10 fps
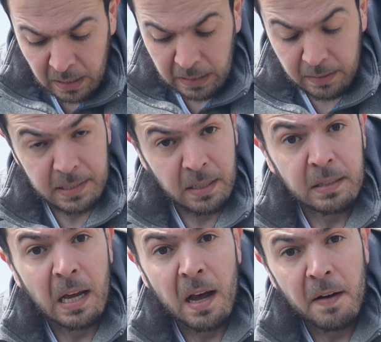It does
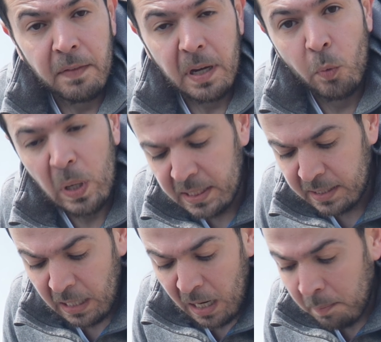not have a waist
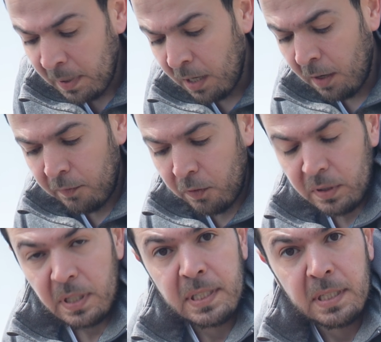strap. For
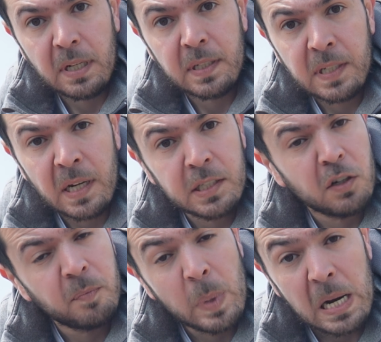this size
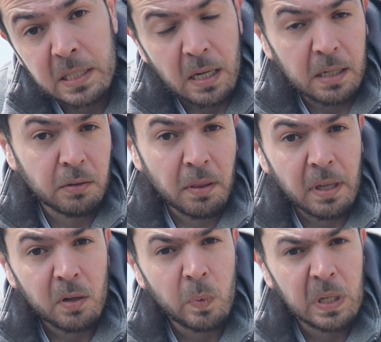of bags, I don't
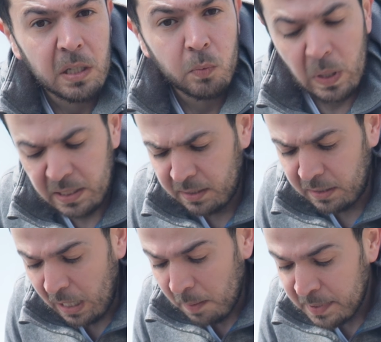think we need waist
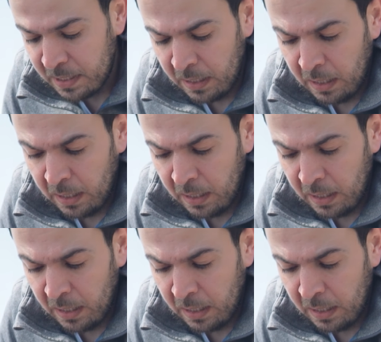straps.